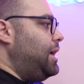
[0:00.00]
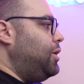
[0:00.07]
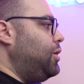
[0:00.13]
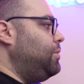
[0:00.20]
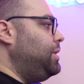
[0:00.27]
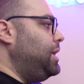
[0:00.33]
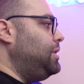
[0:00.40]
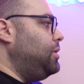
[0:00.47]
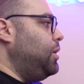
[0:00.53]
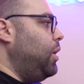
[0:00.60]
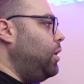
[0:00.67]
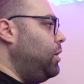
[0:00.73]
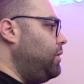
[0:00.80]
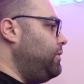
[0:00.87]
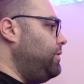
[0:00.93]
hope that
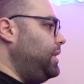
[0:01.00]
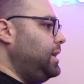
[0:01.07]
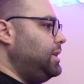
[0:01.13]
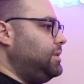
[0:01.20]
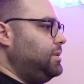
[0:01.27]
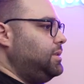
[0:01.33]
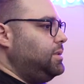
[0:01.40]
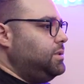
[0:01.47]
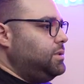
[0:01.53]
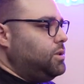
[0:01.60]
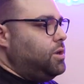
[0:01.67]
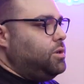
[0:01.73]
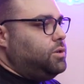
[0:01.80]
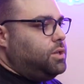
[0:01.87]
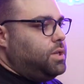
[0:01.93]
all of this is
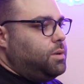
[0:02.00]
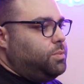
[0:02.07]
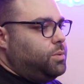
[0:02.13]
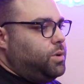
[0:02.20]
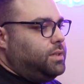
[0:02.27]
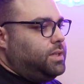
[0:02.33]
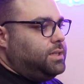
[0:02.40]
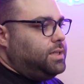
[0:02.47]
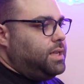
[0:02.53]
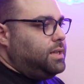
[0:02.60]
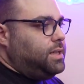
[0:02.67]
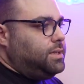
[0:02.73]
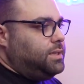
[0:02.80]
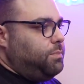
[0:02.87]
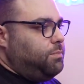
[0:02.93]
going to help you understand
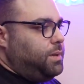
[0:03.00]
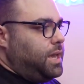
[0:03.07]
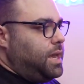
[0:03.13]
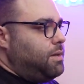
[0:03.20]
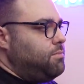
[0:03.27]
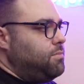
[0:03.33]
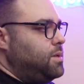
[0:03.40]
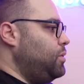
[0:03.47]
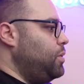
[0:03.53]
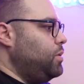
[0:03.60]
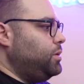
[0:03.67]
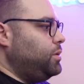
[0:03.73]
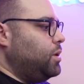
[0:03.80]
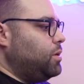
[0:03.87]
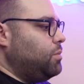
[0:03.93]
the CPM. We
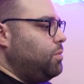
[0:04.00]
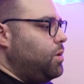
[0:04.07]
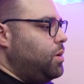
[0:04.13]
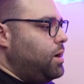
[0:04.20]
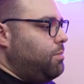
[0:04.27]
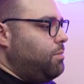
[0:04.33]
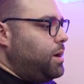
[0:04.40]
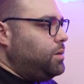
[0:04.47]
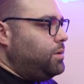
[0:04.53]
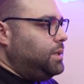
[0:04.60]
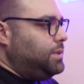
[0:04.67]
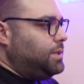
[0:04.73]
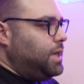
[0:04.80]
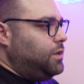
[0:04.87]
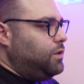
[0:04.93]
will talk more about
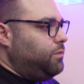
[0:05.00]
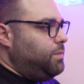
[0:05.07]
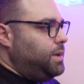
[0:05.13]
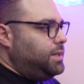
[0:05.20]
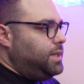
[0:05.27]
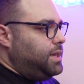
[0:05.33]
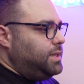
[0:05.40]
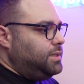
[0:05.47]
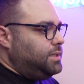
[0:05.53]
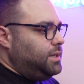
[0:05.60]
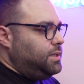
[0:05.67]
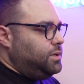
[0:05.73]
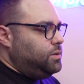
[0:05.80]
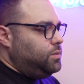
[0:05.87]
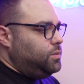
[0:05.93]
this kind of metrics
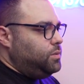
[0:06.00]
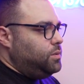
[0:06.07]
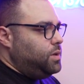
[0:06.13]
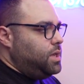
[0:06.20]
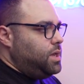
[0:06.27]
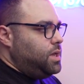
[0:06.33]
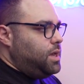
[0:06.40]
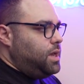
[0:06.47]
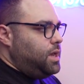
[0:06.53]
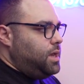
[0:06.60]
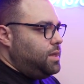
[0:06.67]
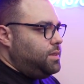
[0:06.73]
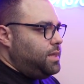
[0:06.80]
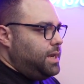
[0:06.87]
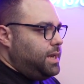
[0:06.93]
into
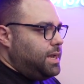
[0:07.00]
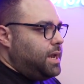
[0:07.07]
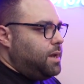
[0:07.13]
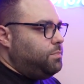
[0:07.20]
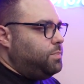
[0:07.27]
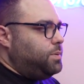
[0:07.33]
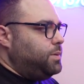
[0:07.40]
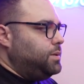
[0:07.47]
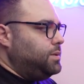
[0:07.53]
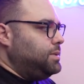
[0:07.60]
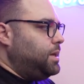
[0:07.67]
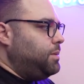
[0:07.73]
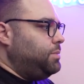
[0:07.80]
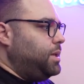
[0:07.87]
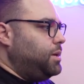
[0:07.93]
the recap
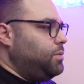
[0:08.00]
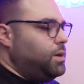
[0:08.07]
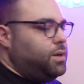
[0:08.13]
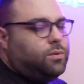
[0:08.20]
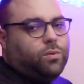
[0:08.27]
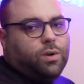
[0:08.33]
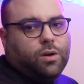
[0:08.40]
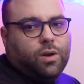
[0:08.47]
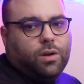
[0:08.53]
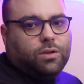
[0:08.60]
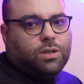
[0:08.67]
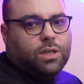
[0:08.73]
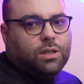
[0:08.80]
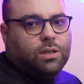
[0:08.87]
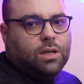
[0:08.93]
chapter when we're going
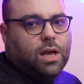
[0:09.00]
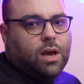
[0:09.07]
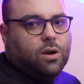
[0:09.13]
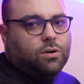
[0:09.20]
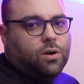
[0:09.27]
to set our